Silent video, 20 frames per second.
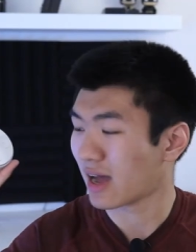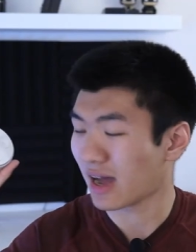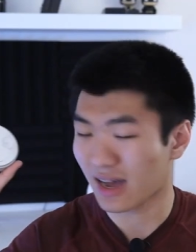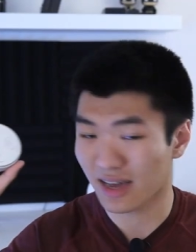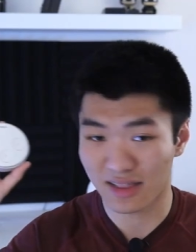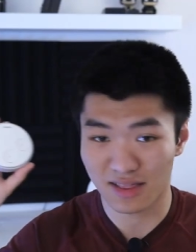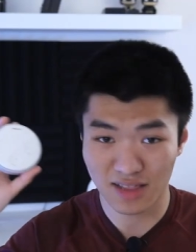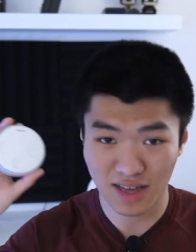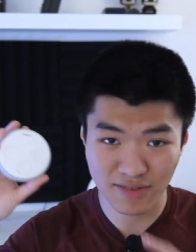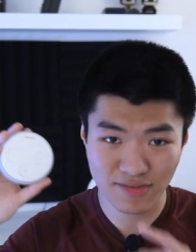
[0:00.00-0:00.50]

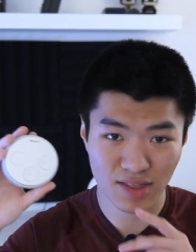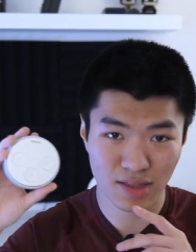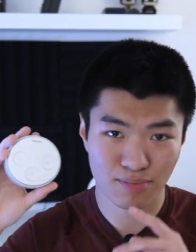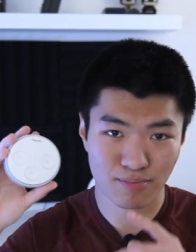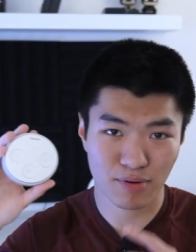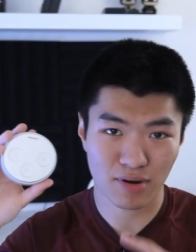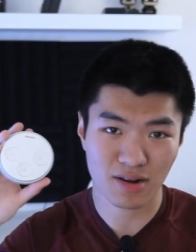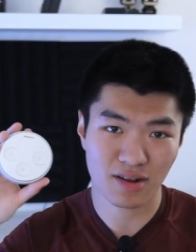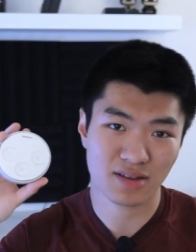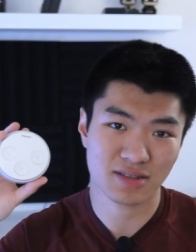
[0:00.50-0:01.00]
I love this
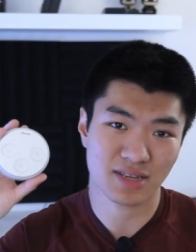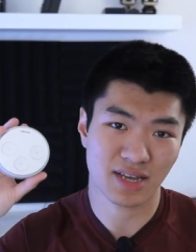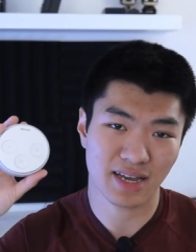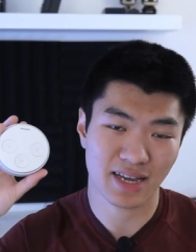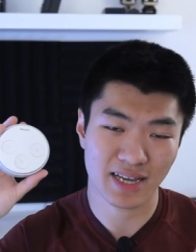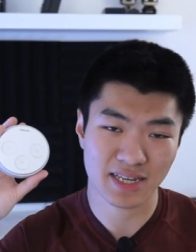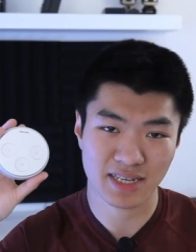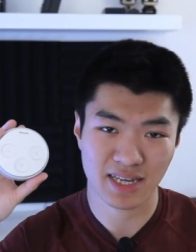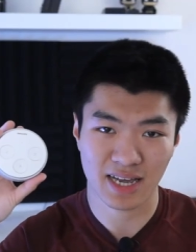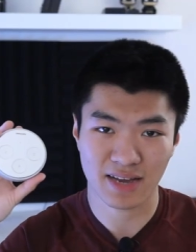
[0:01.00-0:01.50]
product. I
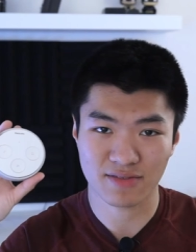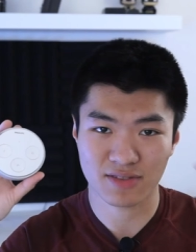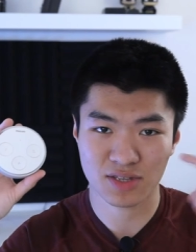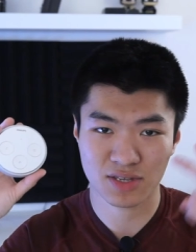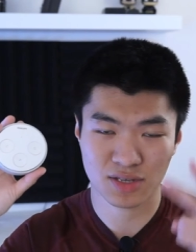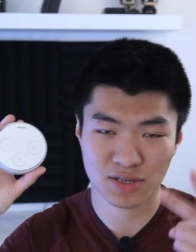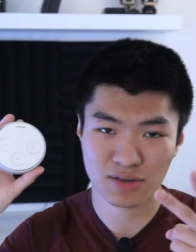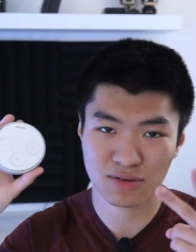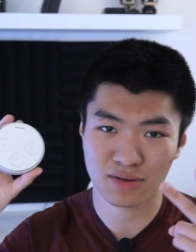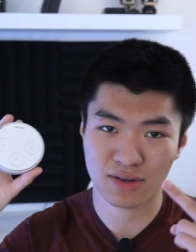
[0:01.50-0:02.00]
actually have
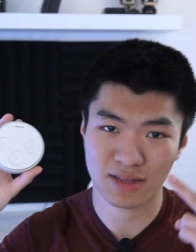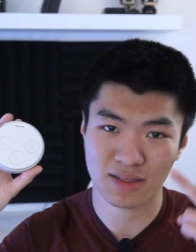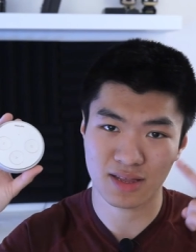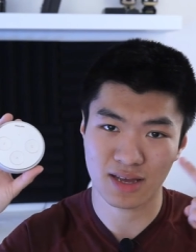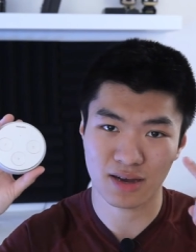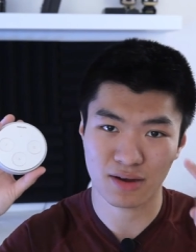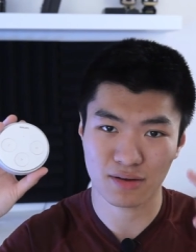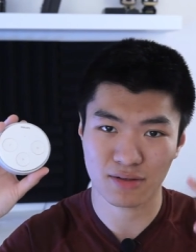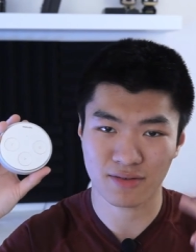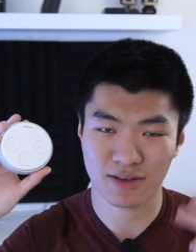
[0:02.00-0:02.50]
2 in the
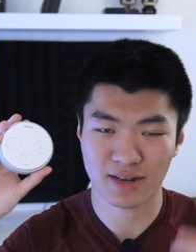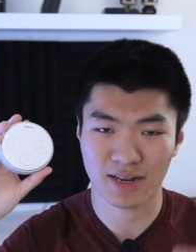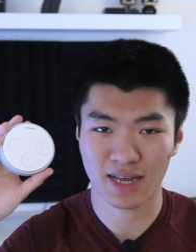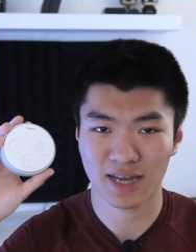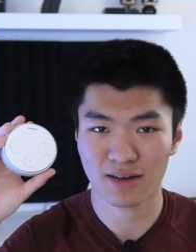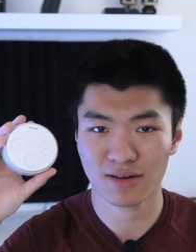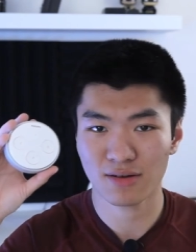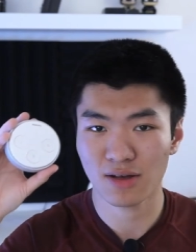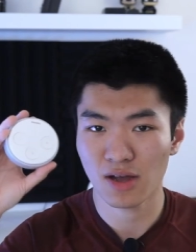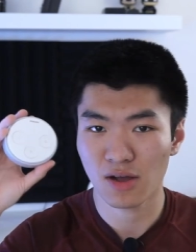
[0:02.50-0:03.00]
house right
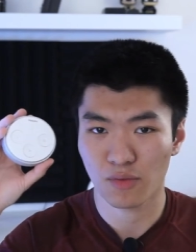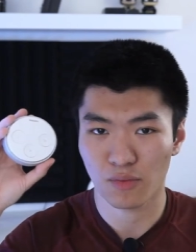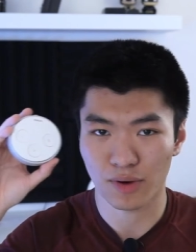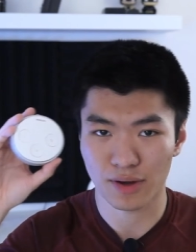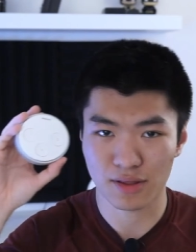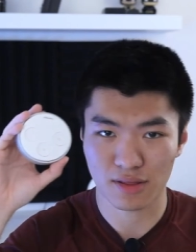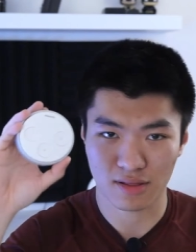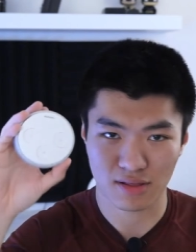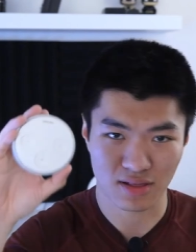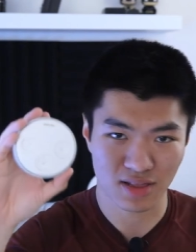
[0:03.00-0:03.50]
now.
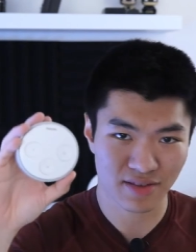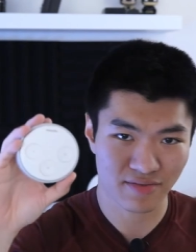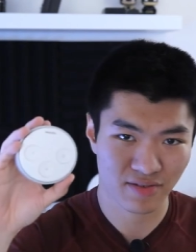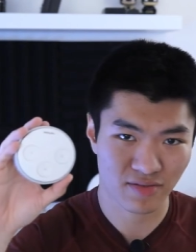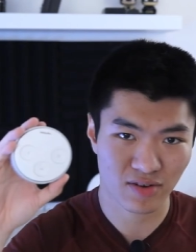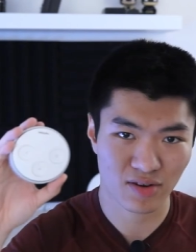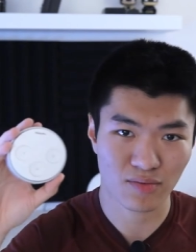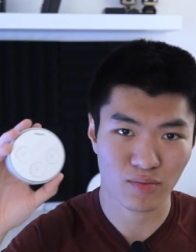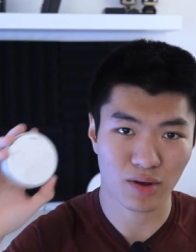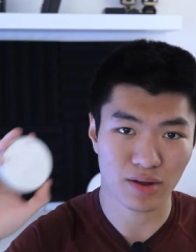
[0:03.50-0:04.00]
One's in the living
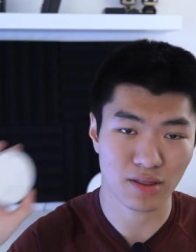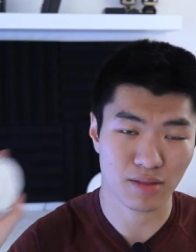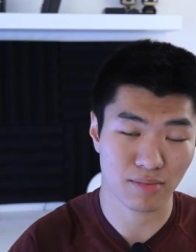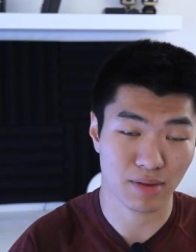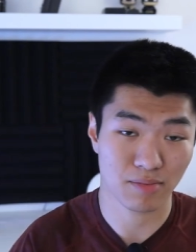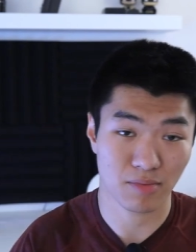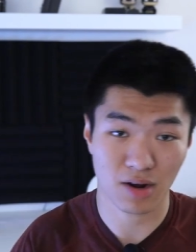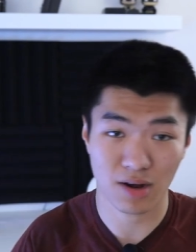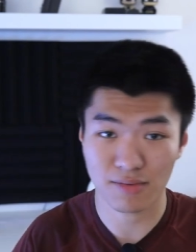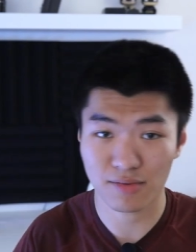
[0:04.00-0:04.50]
room, one's in
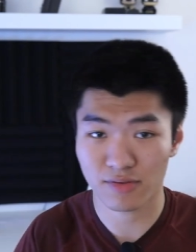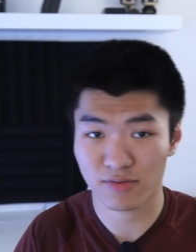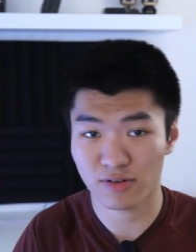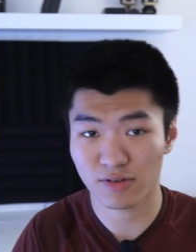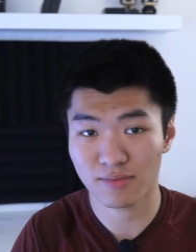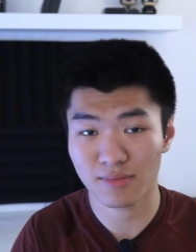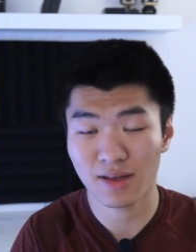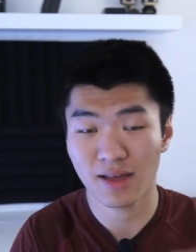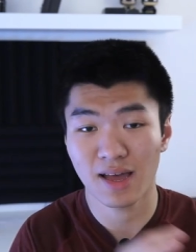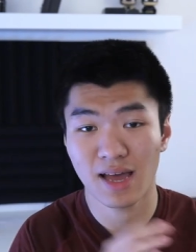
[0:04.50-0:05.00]
my mom's
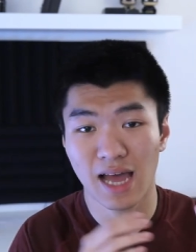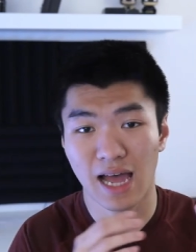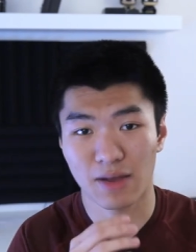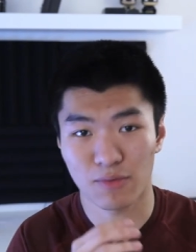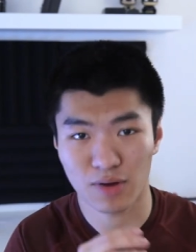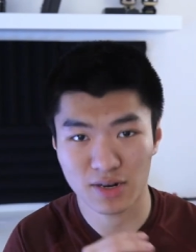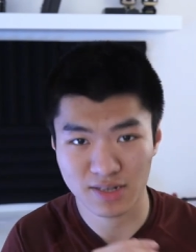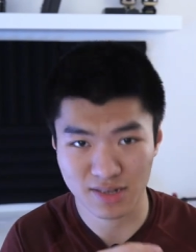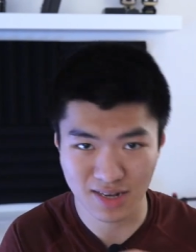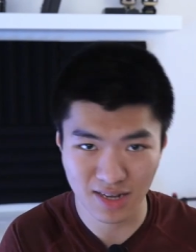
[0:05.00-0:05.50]
room. I
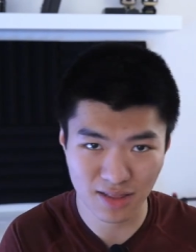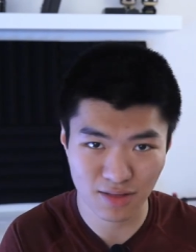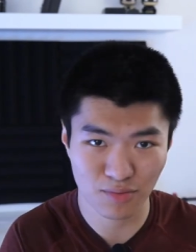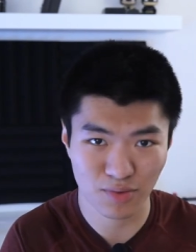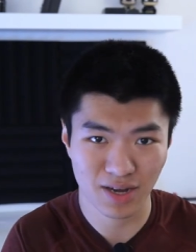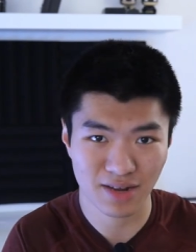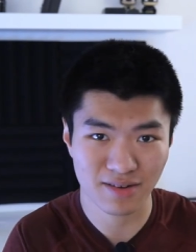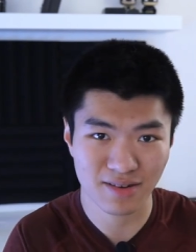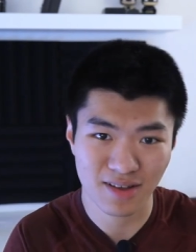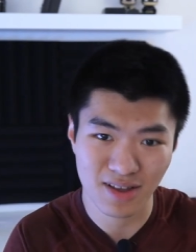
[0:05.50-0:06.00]
want another
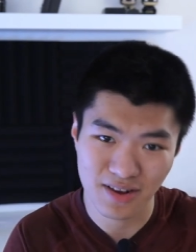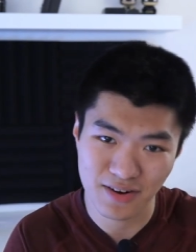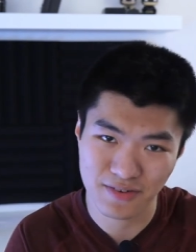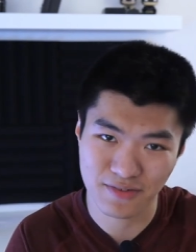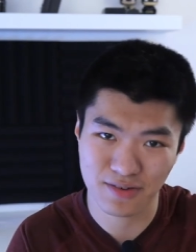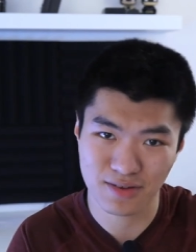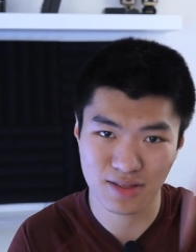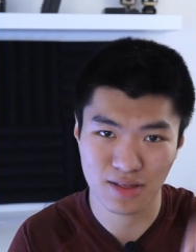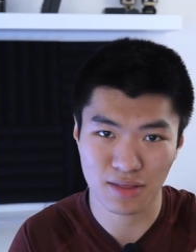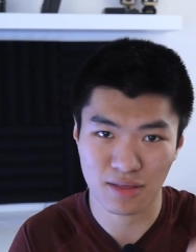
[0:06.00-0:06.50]
one
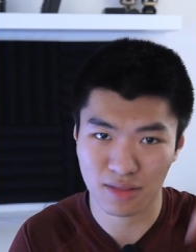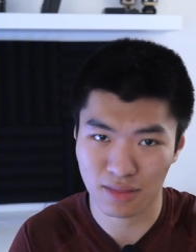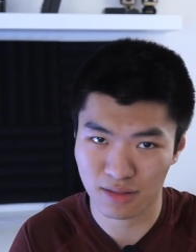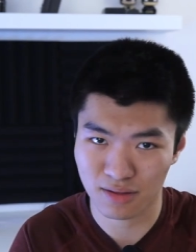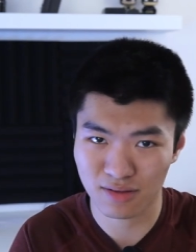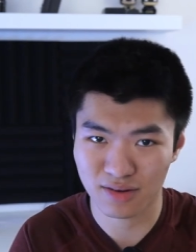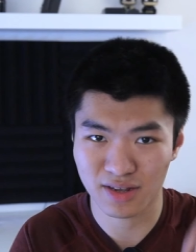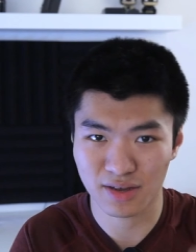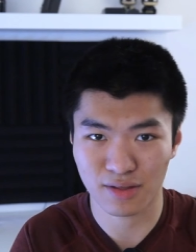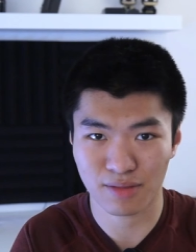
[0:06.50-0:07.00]
for this
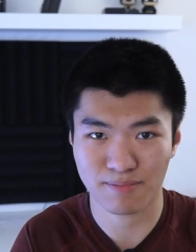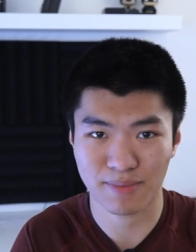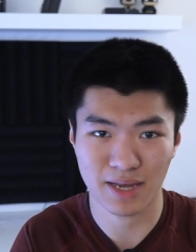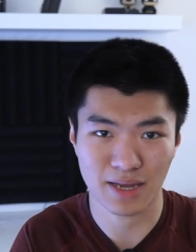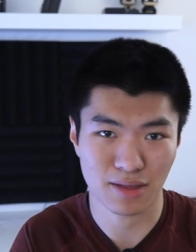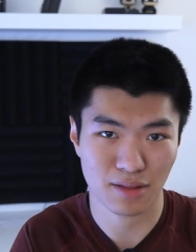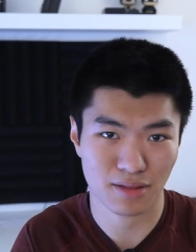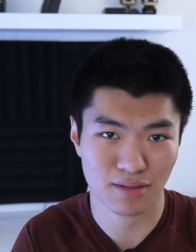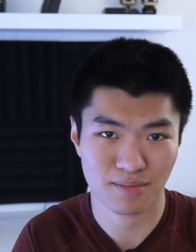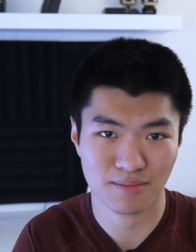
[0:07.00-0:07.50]
studio
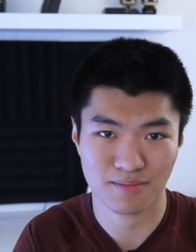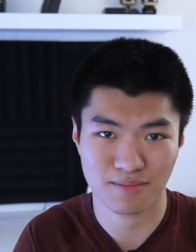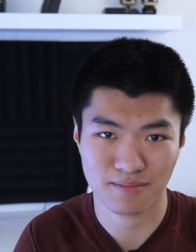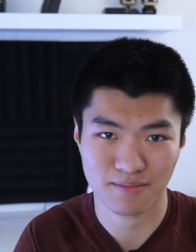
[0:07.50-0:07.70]
space.